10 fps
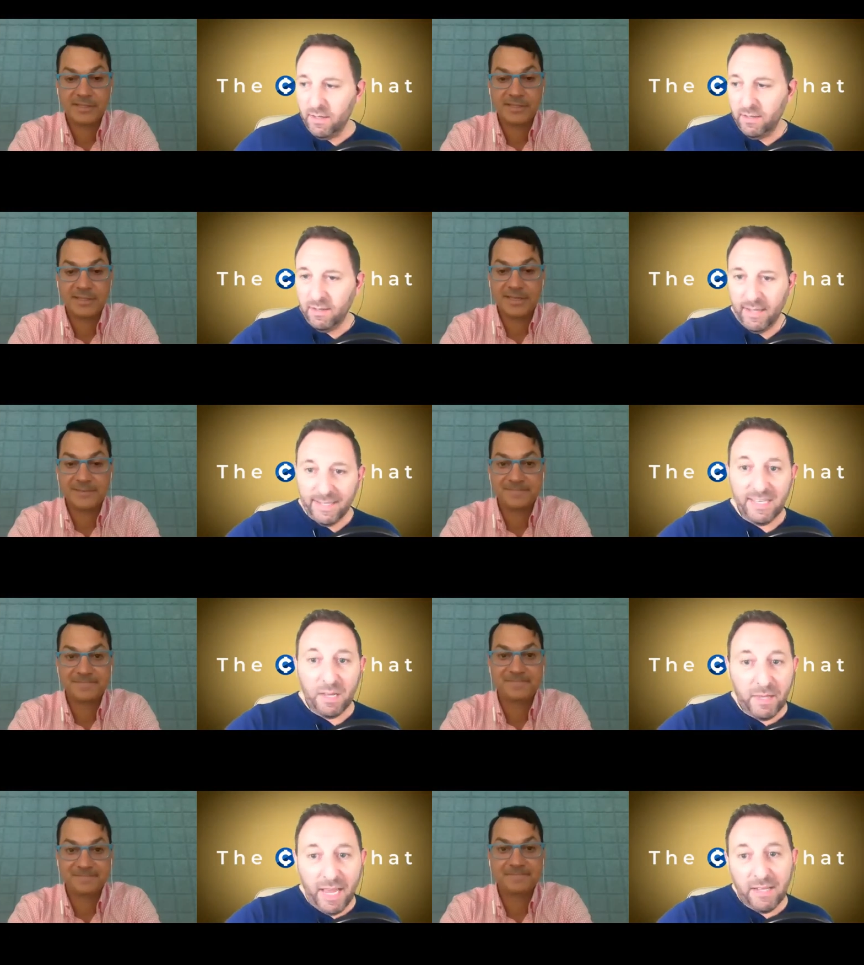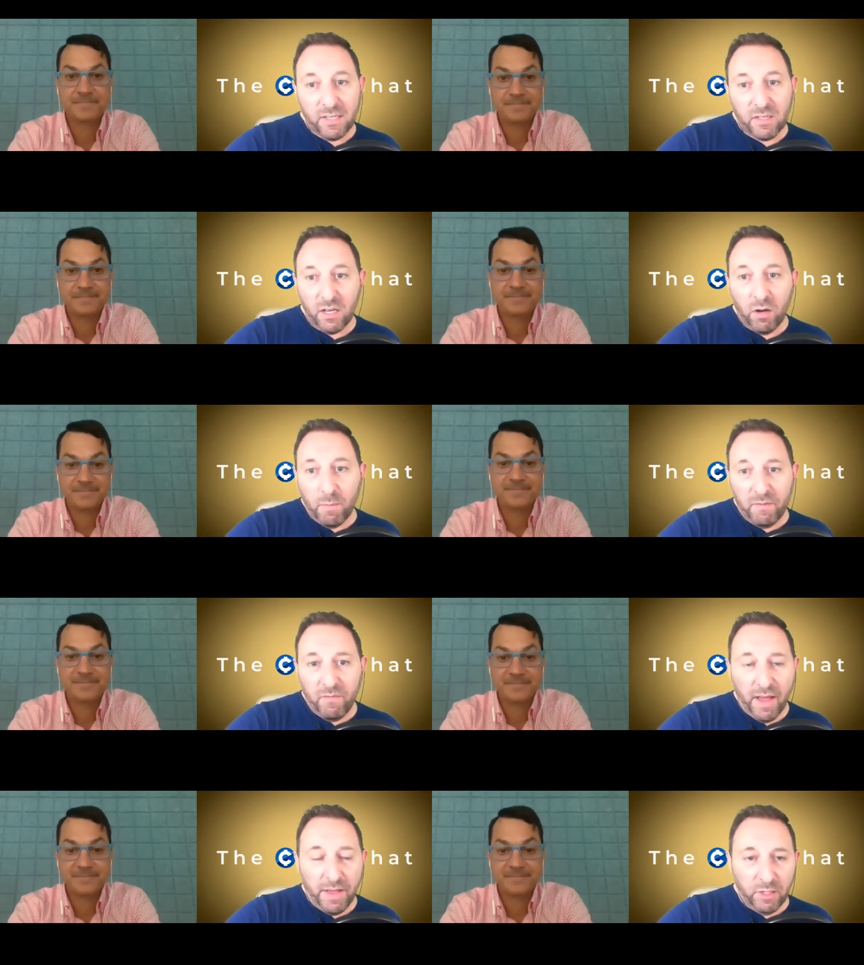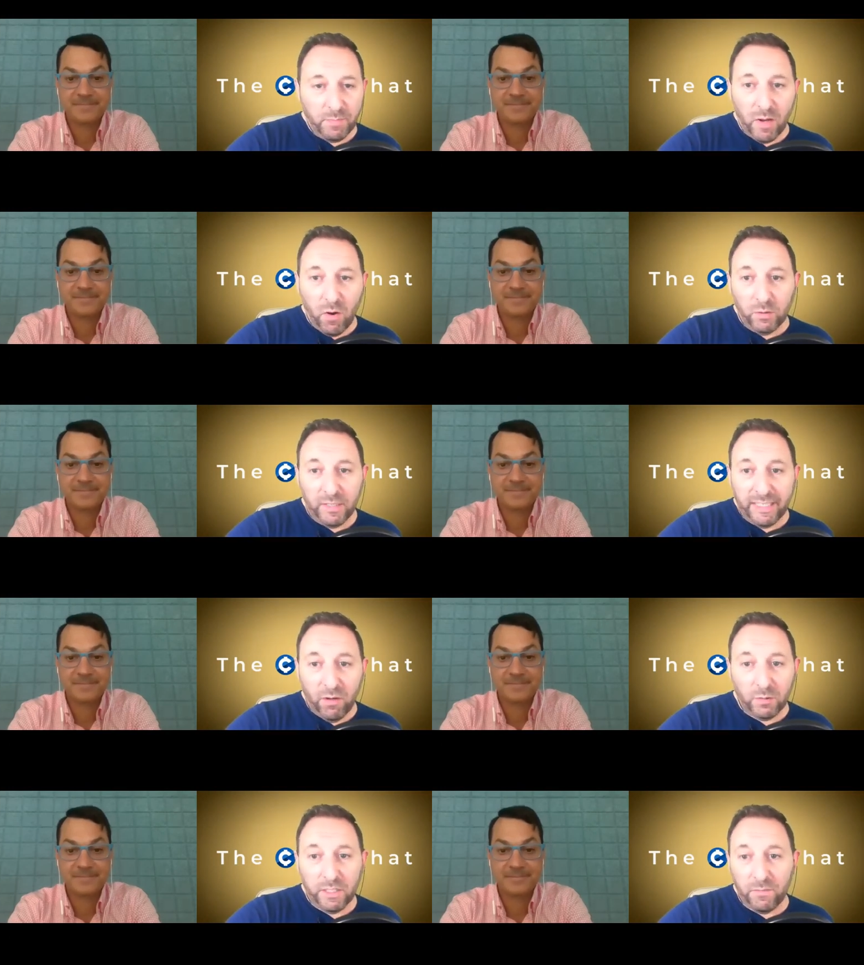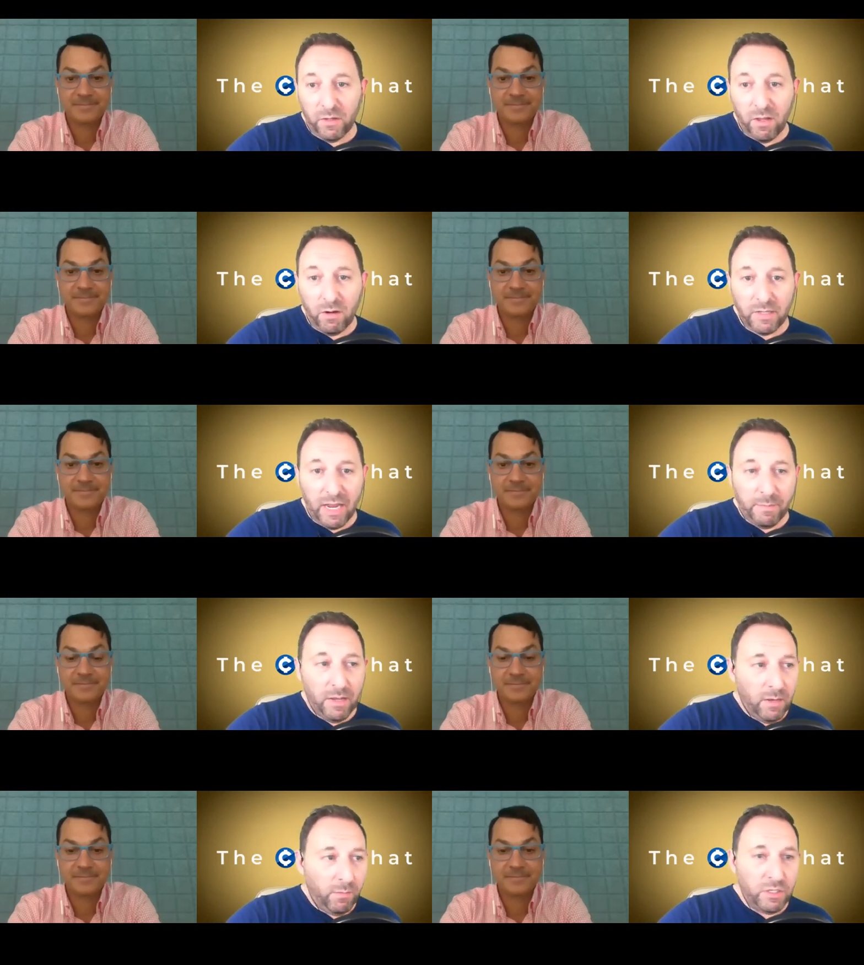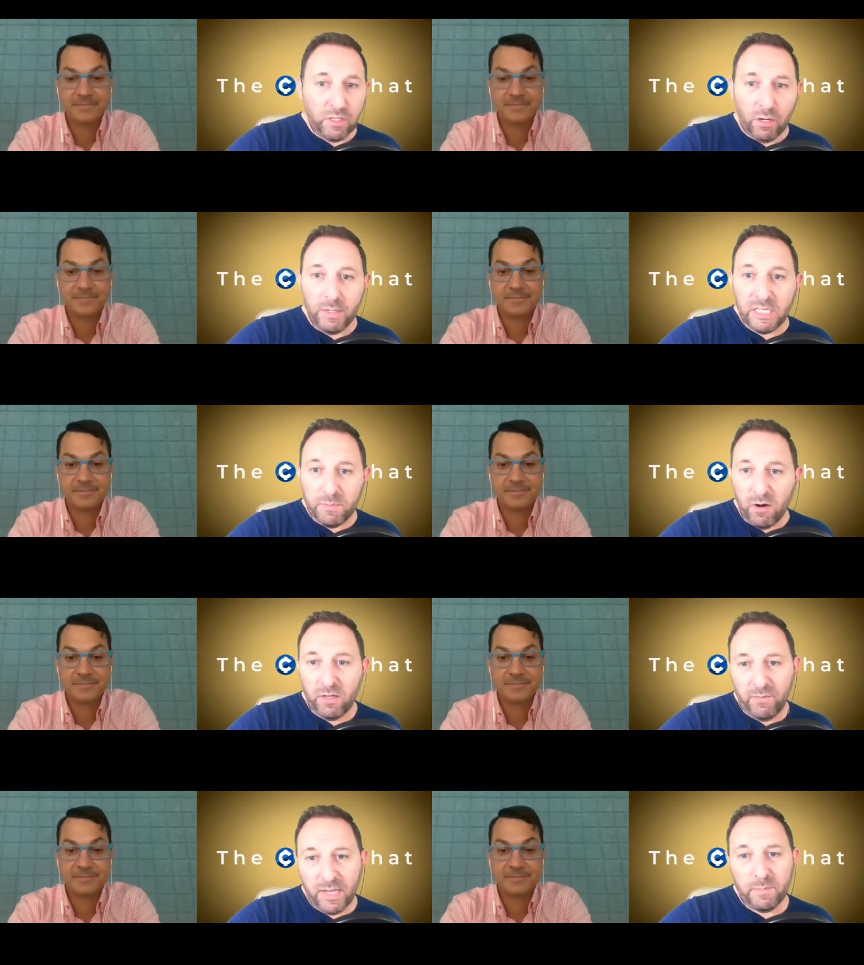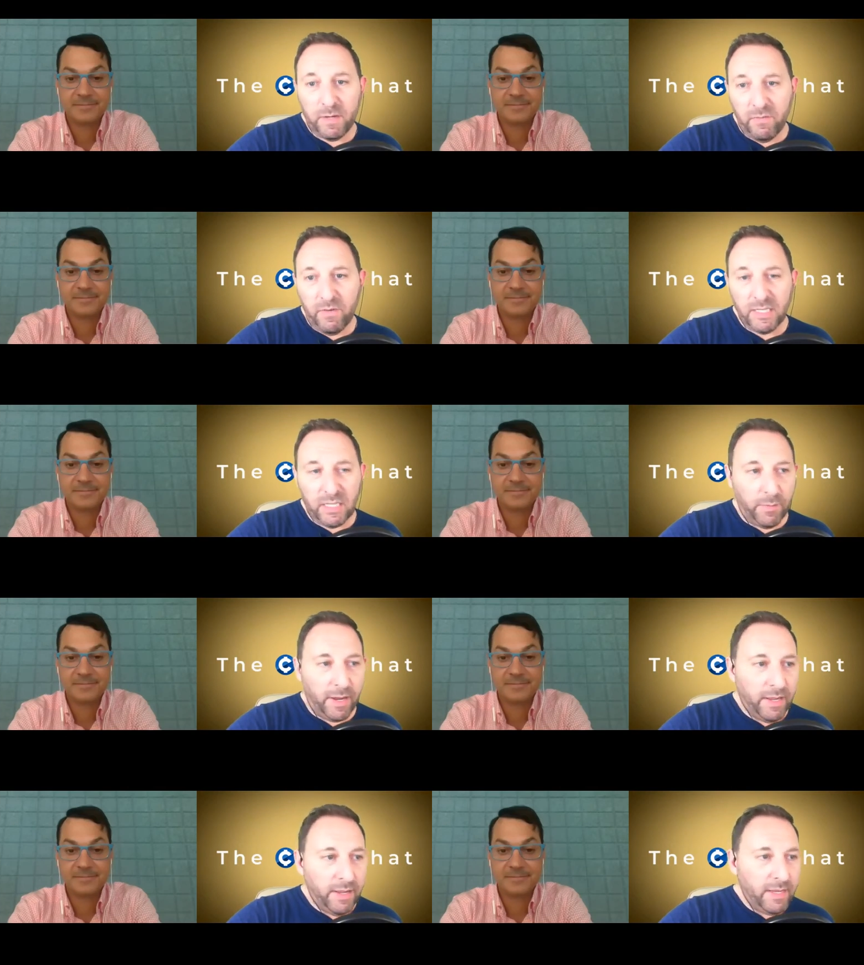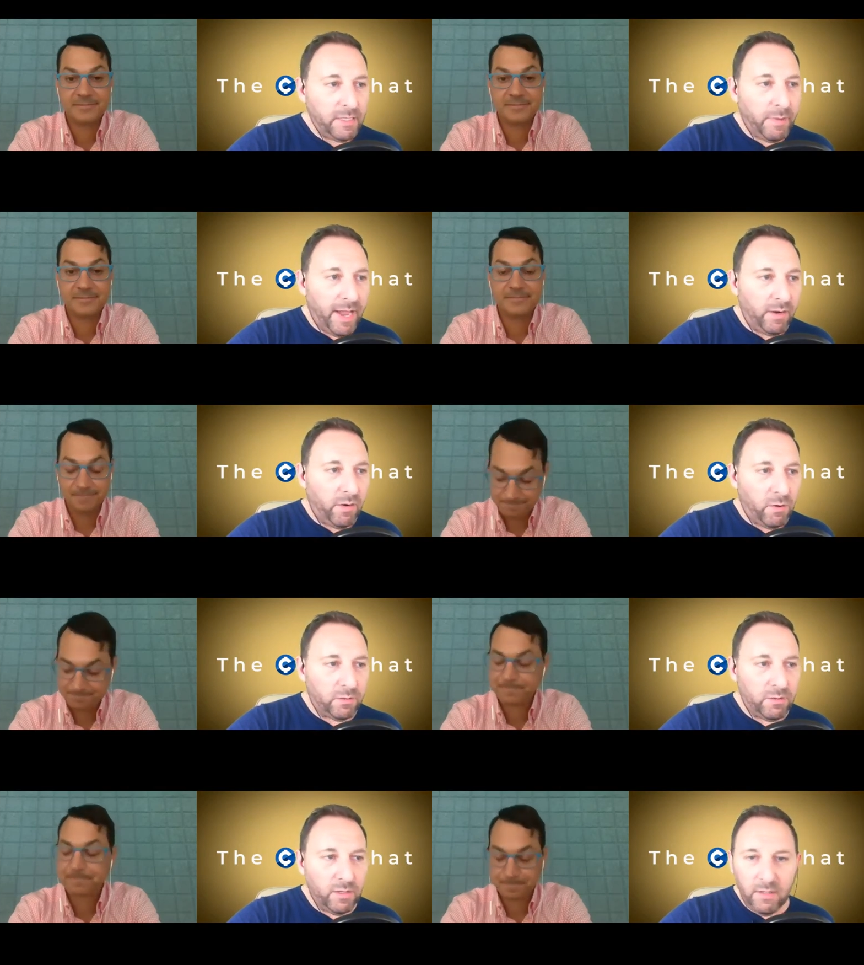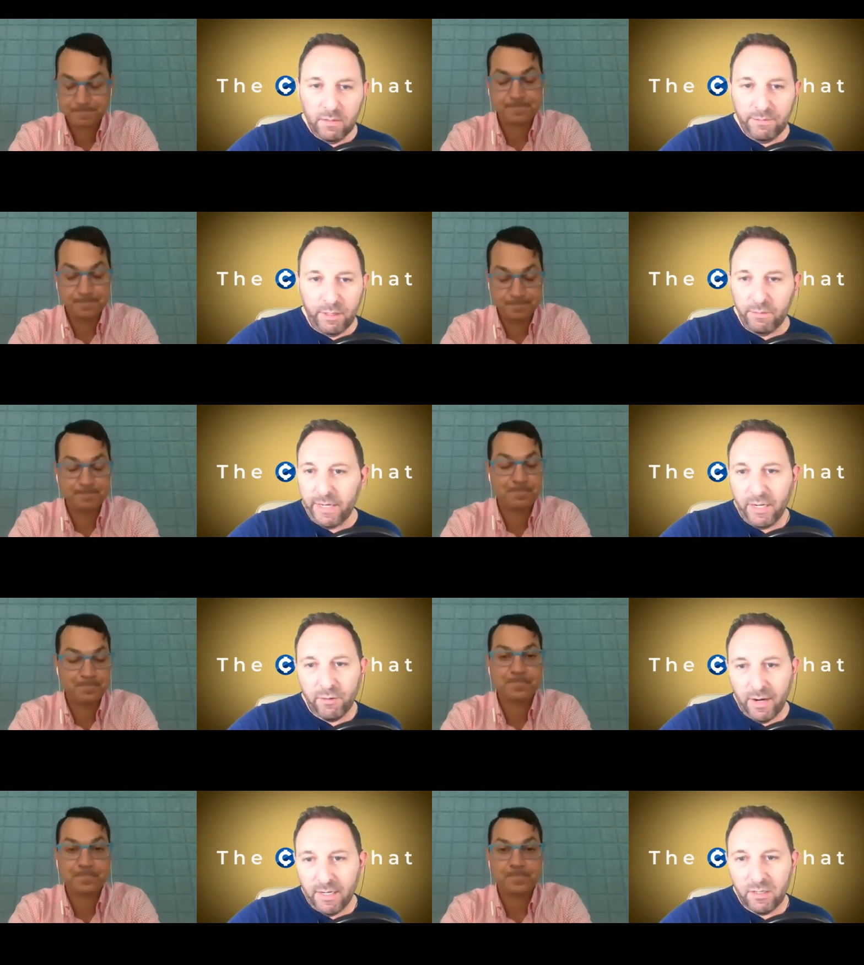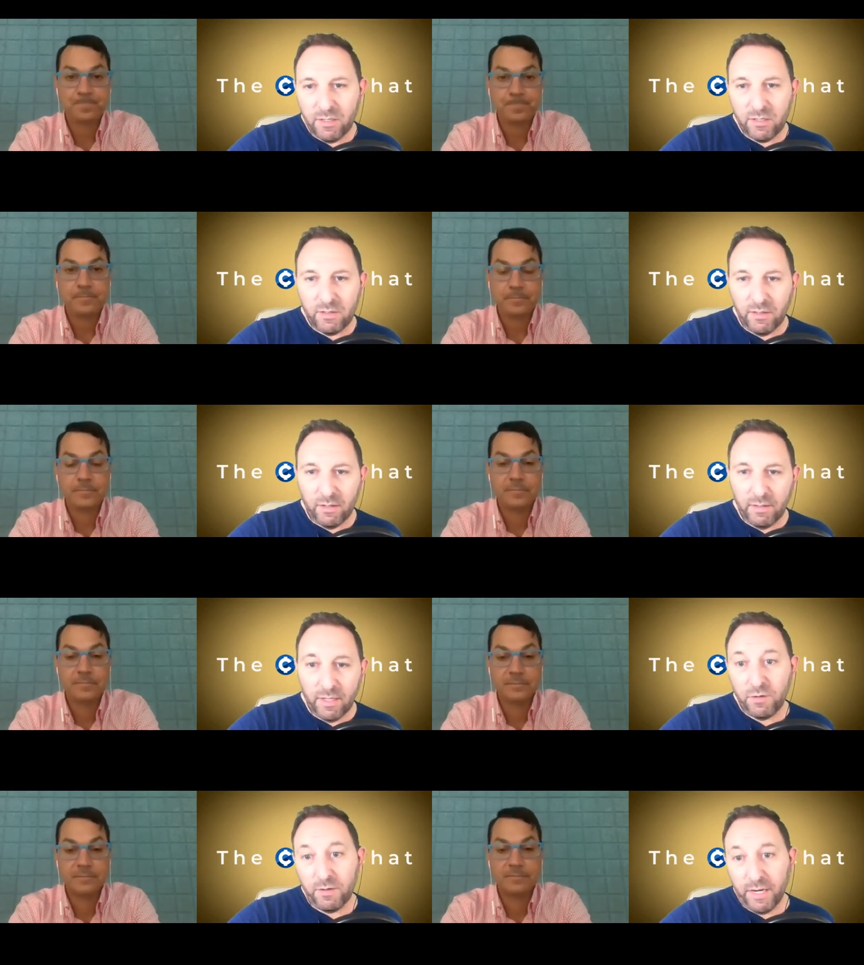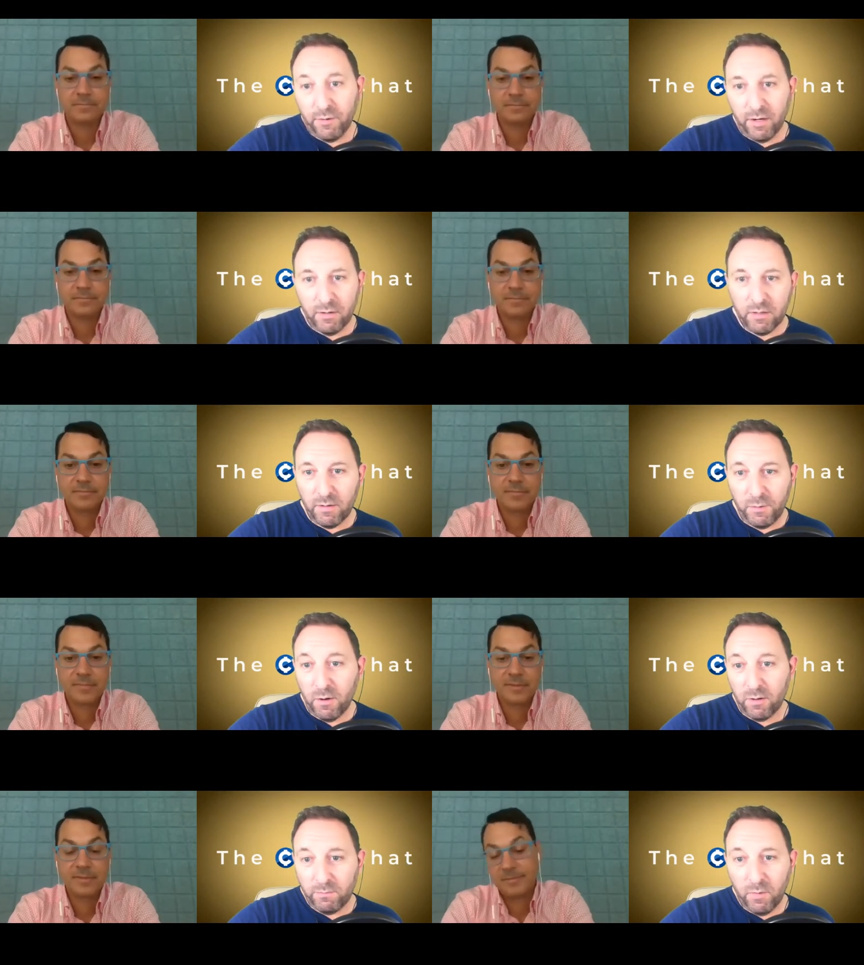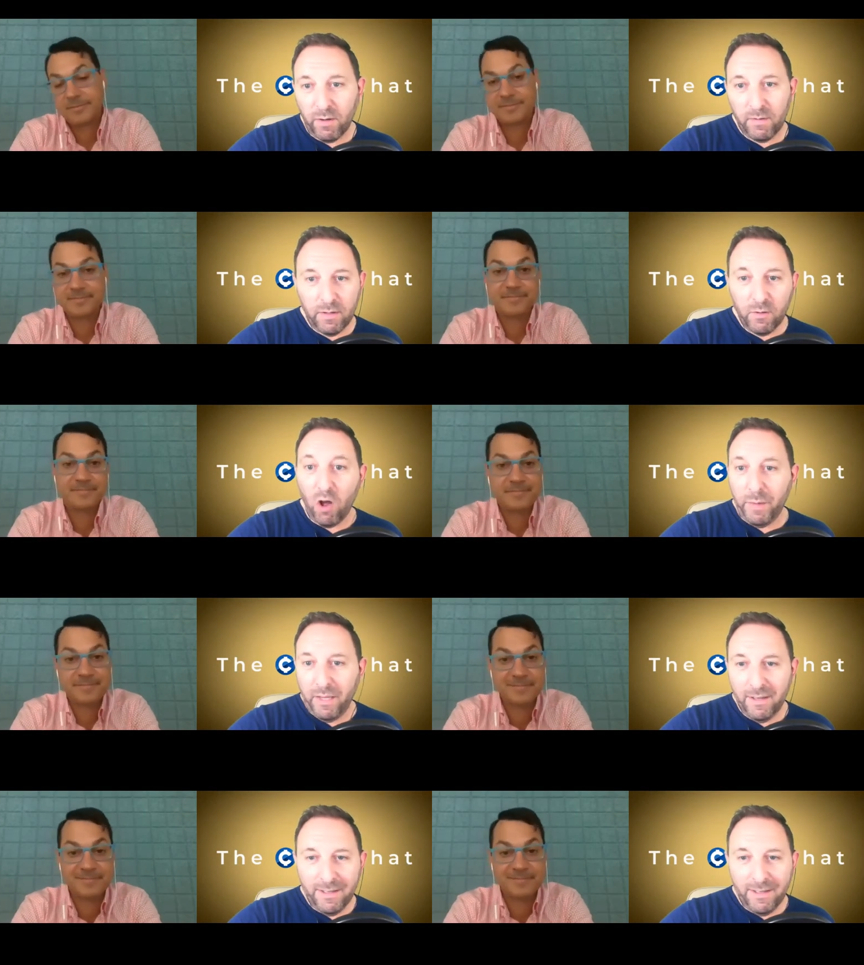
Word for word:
Speaker 1: yeah, some cases can go up in value just by holding holding for a long time, which is always smart investment advice anyway, is buy and hold. Mm-hmm. Don't day trade. It's just, you know, unless you're a day trader. So if you are, well, call me.